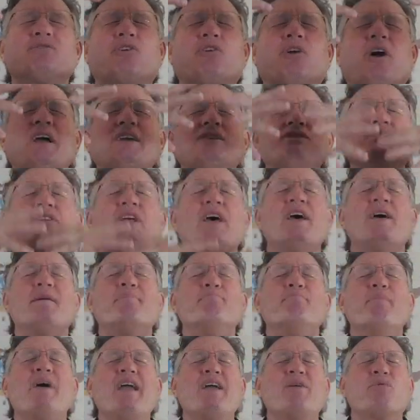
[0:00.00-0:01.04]
of Christ
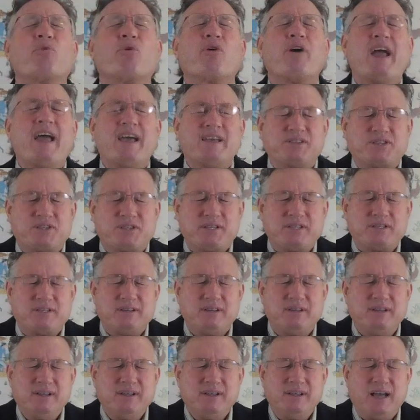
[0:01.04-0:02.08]
may
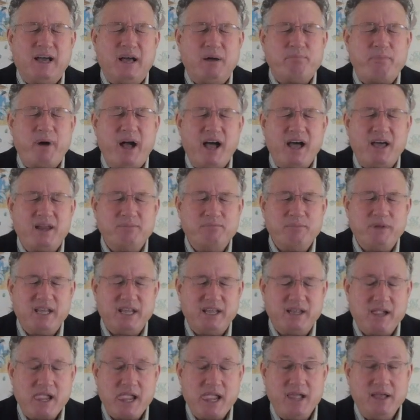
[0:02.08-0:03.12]
rest upon
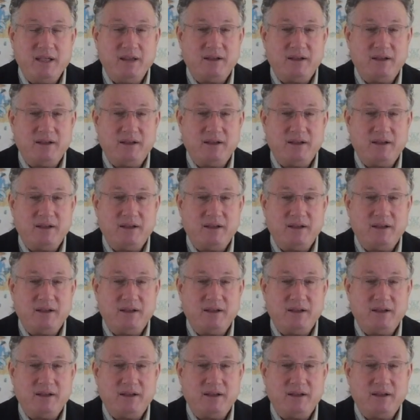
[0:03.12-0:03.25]
me."